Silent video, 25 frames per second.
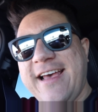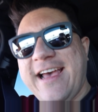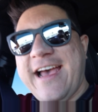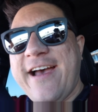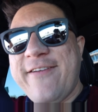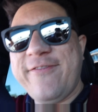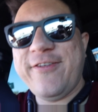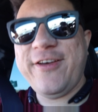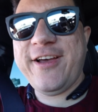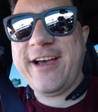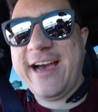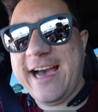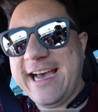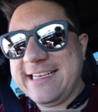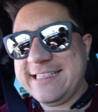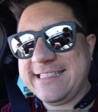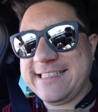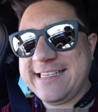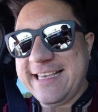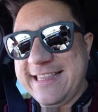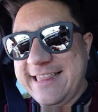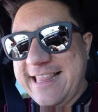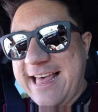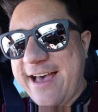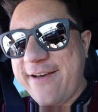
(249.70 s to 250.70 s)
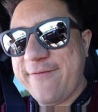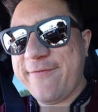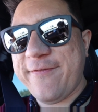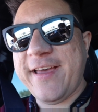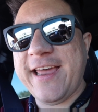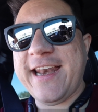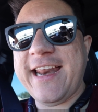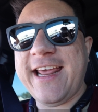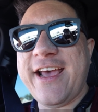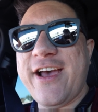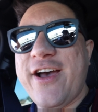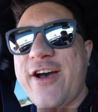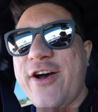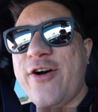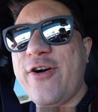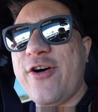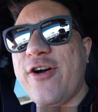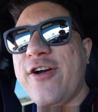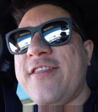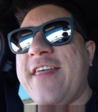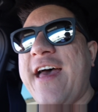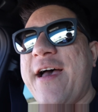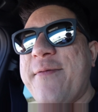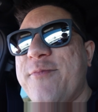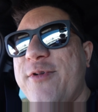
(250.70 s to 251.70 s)
Have you guys seen that video
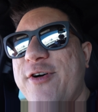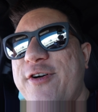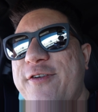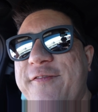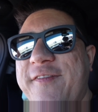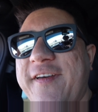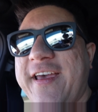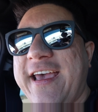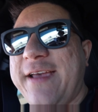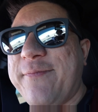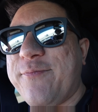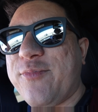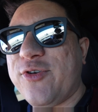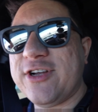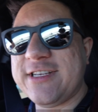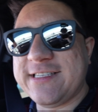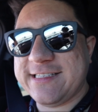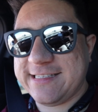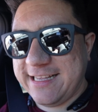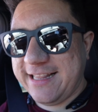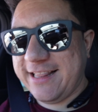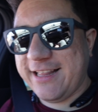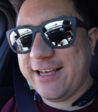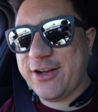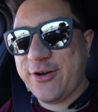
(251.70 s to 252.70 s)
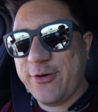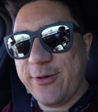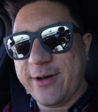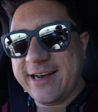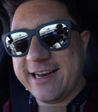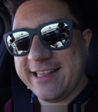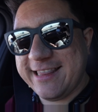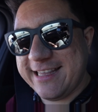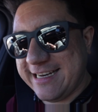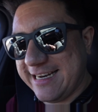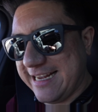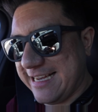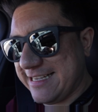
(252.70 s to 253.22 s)
or that movie, Priscilla, Queen of the